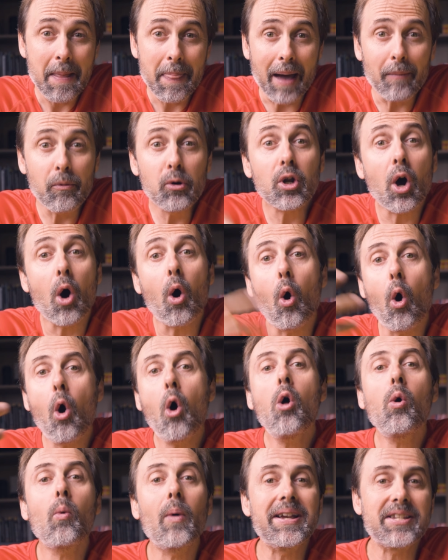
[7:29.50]
There would
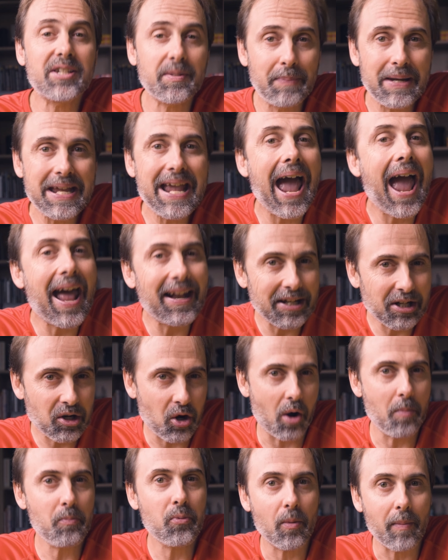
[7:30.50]
always be any
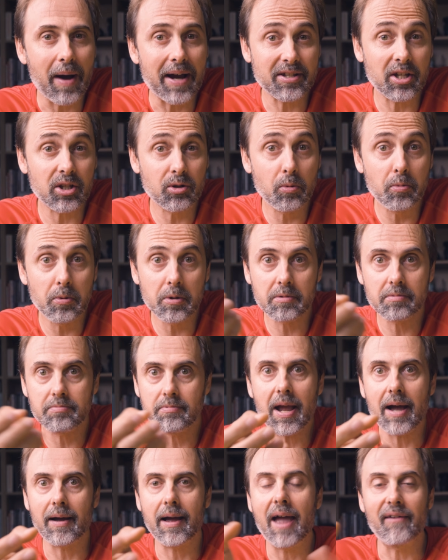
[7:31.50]
compromises we would
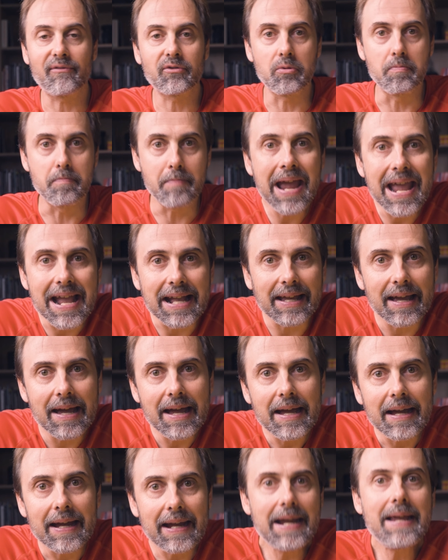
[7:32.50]
have to make.
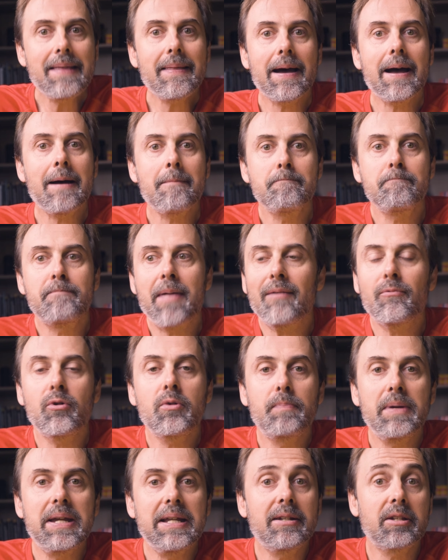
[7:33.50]
Either there
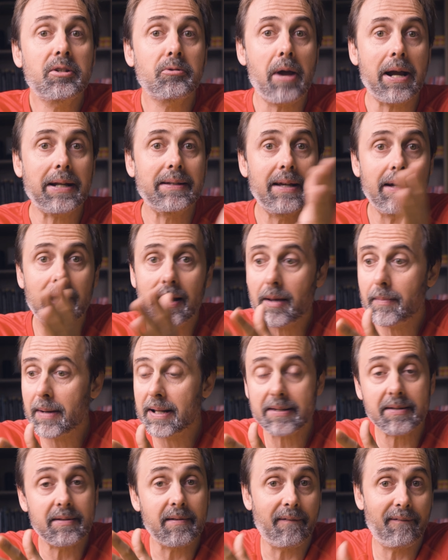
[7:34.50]
would be distracting
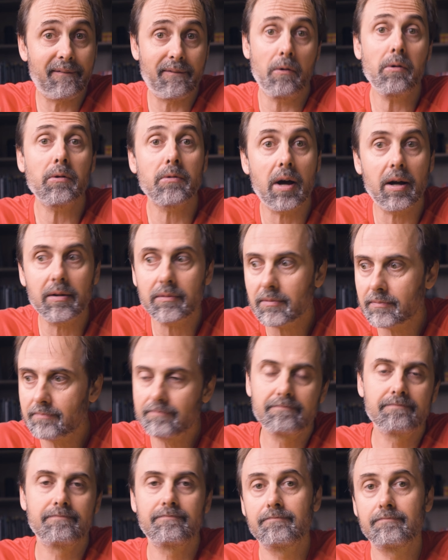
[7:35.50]
elements in the foreground
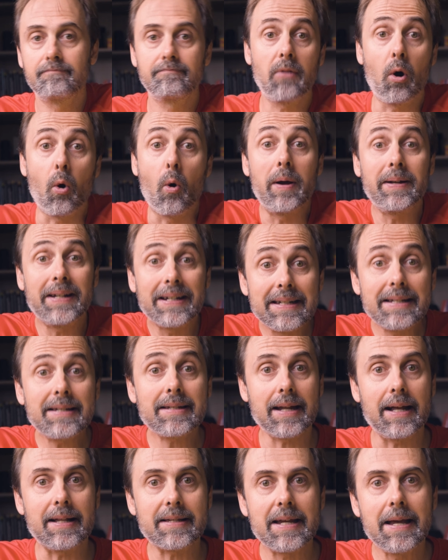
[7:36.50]
or in the
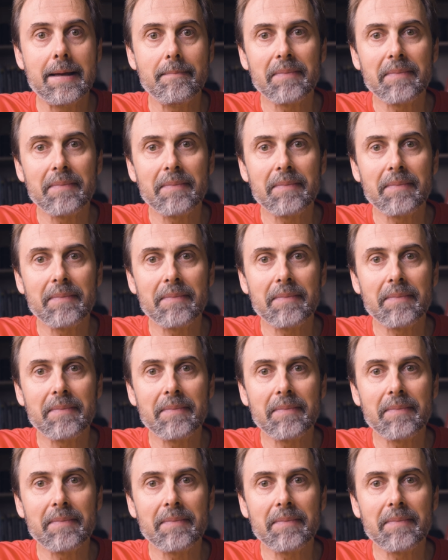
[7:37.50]
distance.